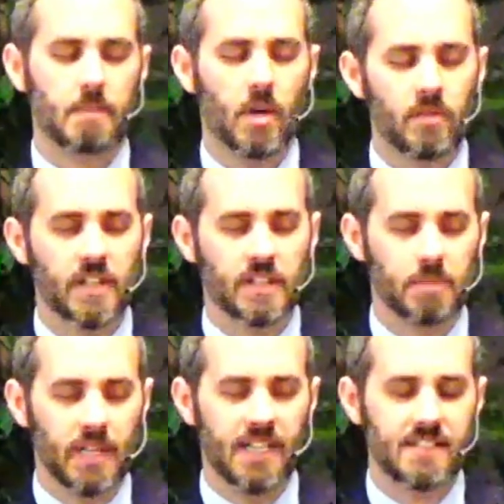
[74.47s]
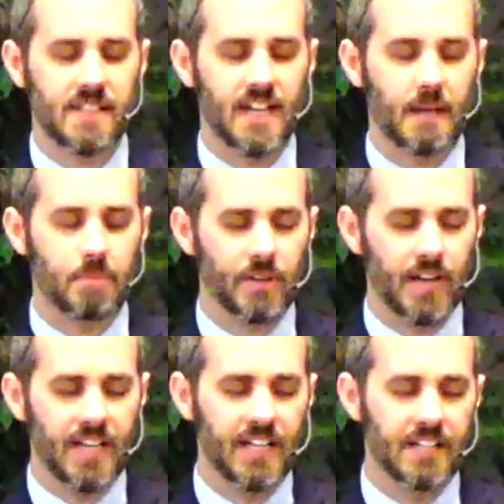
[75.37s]
perfect place. God, I
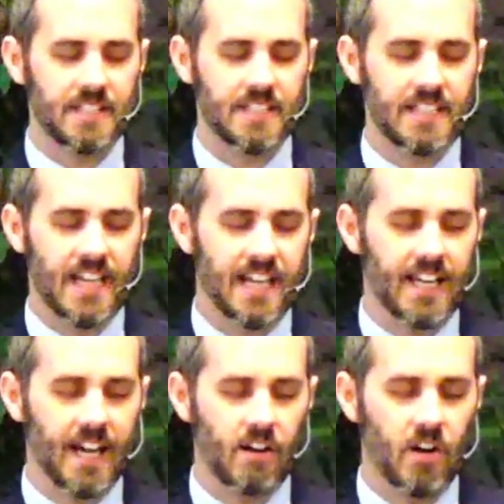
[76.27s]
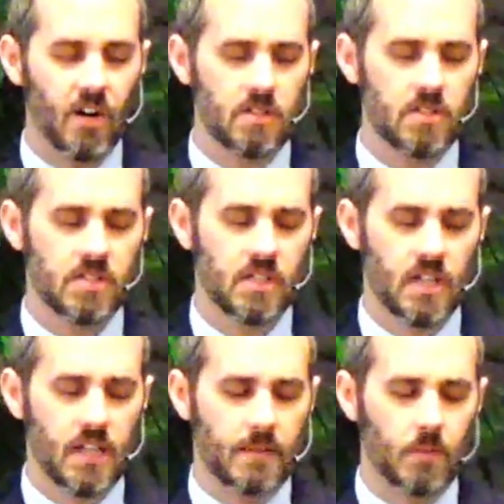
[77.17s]
pray that today our hearts
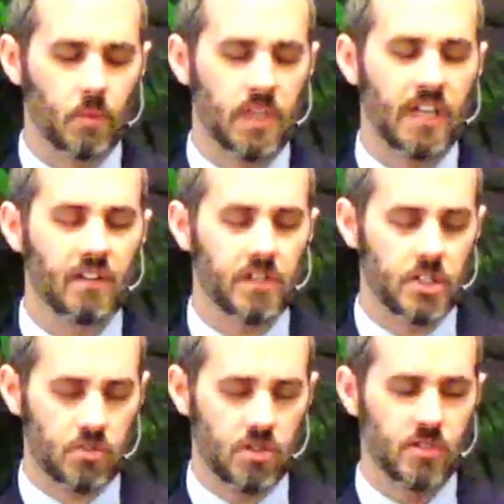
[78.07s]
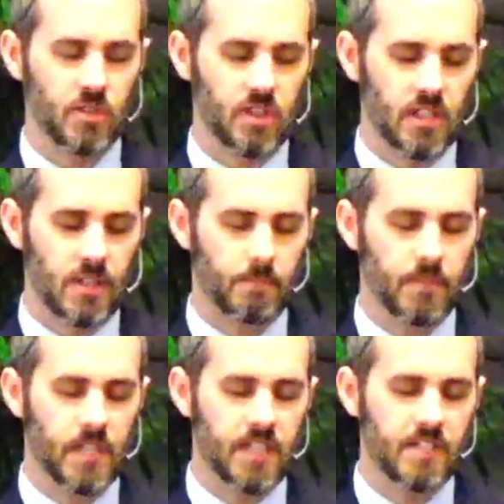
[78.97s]
would hear the truth,
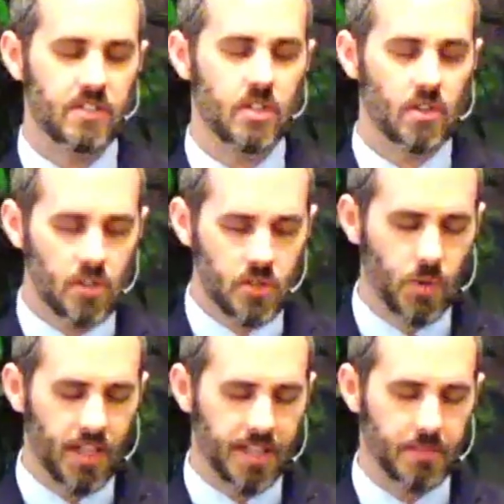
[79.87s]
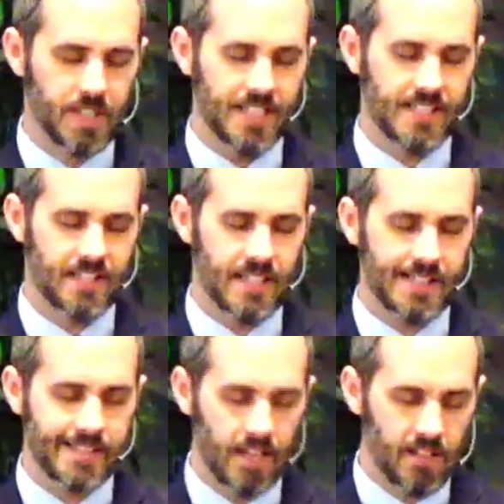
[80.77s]
that it is your dwelling place that
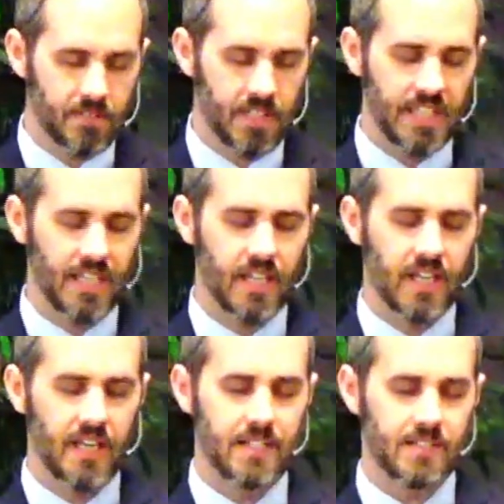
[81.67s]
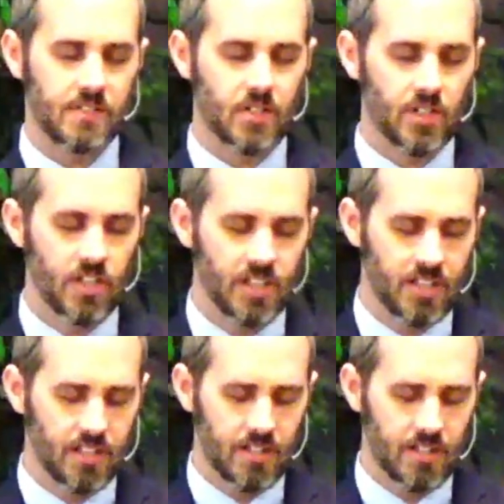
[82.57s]
is lovely and is good.